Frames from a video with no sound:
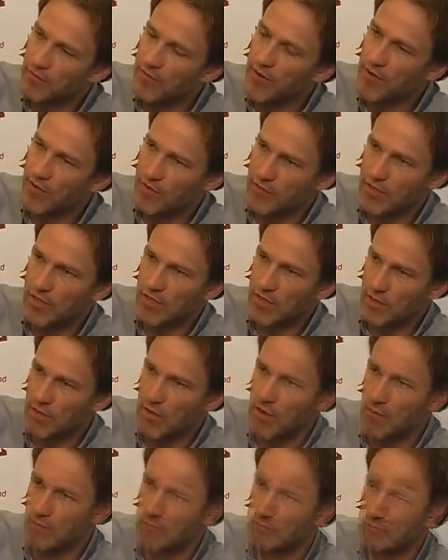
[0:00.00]
very interesting
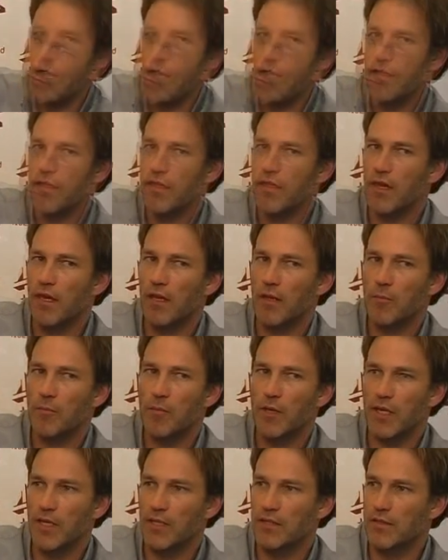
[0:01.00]
time. I think
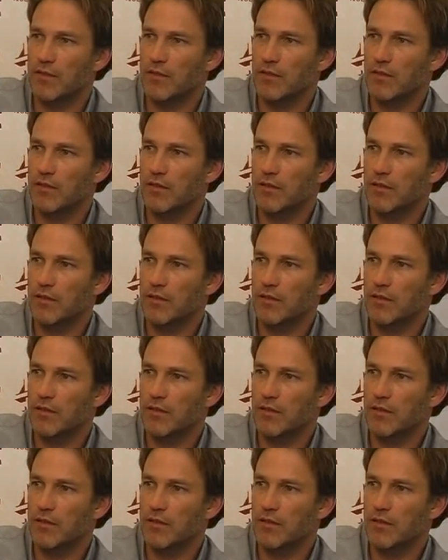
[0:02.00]
Bill's